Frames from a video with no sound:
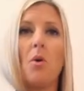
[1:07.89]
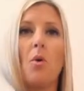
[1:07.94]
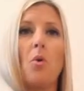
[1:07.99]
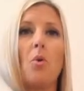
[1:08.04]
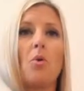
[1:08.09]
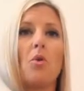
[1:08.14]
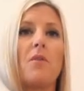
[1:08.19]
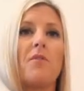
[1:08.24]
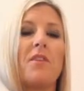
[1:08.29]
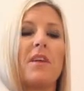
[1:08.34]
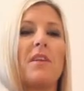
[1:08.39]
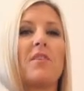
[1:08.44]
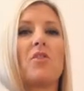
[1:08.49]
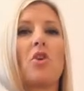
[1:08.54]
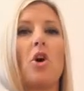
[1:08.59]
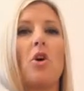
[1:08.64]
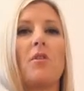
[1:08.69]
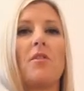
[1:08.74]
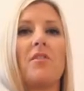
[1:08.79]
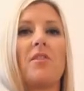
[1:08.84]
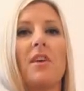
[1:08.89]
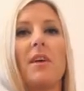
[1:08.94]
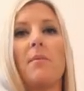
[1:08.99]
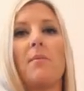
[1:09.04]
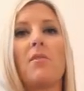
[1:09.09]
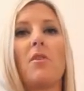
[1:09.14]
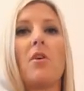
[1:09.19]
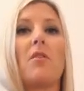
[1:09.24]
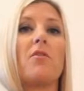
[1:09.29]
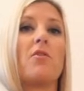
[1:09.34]
all of these
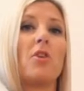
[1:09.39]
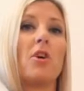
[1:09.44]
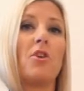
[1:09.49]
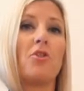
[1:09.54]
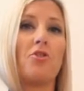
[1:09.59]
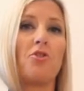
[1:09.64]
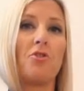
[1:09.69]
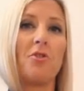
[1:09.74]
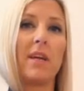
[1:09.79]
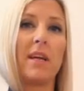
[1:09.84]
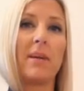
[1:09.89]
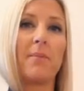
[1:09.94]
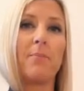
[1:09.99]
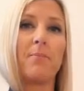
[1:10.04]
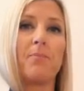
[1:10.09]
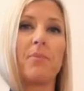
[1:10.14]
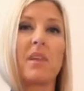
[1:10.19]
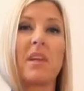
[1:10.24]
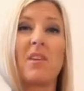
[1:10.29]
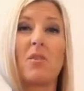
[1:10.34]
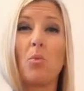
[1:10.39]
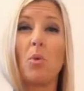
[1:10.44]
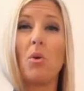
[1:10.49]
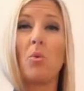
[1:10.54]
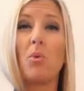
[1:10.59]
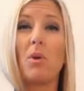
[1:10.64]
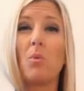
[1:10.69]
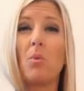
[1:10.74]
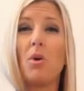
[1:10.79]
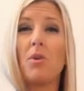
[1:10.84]
concepts of nurturing is
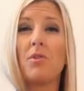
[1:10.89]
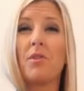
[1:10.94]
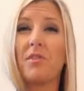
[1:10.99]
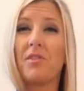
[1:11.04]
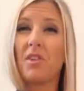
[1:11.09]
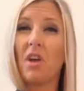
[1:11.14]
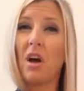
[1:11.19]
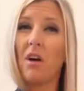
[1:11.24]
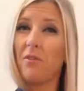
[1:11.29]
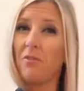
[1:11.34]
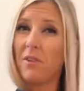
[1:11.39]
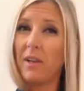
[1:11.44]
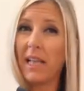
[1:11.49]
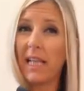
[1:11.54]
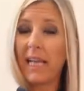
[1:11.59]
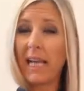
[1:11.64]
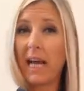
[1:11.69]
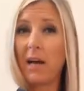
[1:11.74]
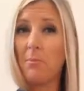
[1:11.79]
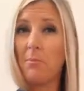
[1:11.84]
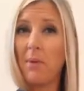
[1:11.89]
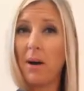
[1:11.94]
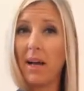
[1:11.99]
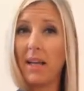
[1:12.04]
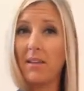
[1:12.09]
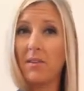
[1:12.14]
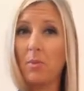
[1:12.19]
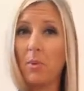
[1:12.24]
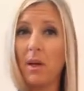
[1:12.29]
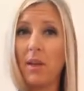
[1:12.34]
what we want to start filling our
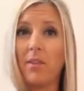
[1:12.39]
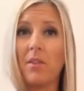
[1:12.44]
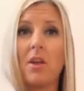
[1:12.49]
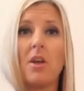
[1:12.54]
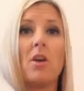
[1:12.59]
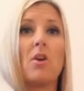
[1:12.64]
minds with